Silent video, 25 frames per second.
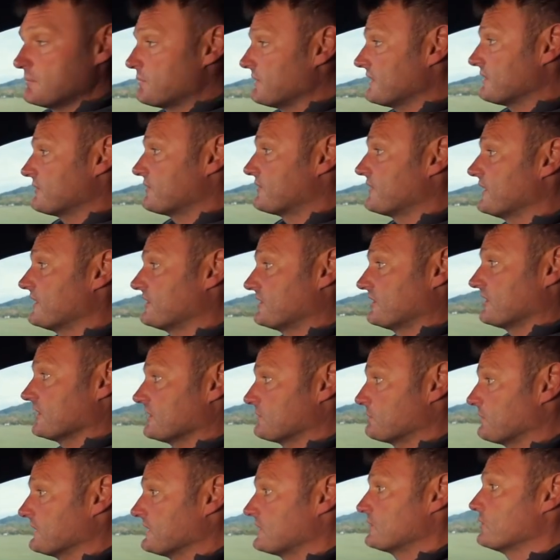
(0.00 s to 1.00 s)
big fish
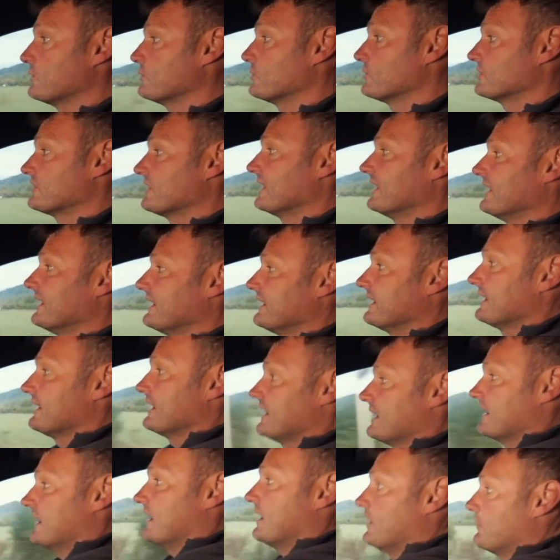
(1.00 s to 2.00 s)
that's been caught
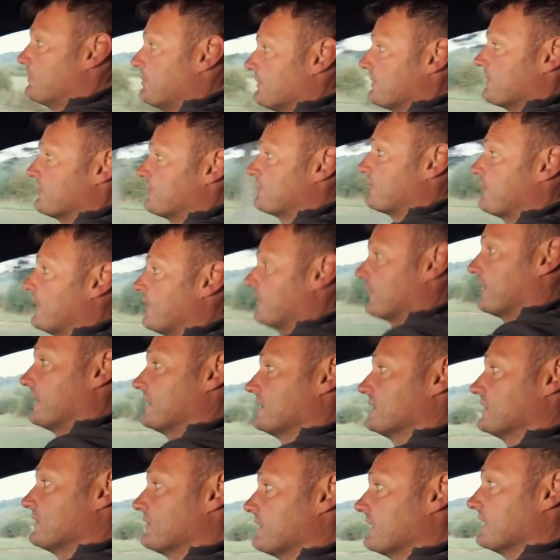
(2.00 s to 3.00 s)
up at the far
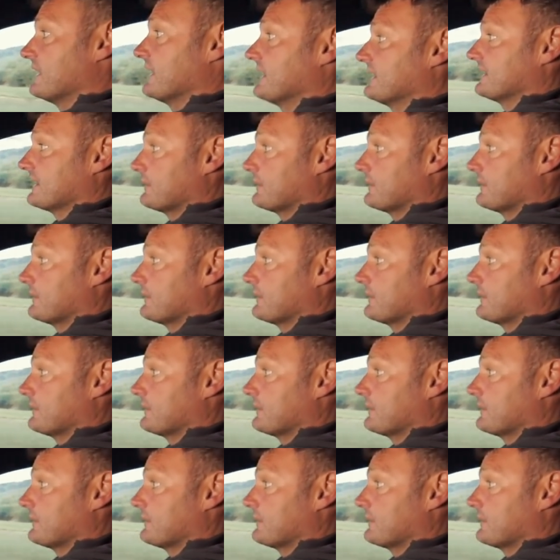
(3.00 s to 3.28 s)
end of the lake.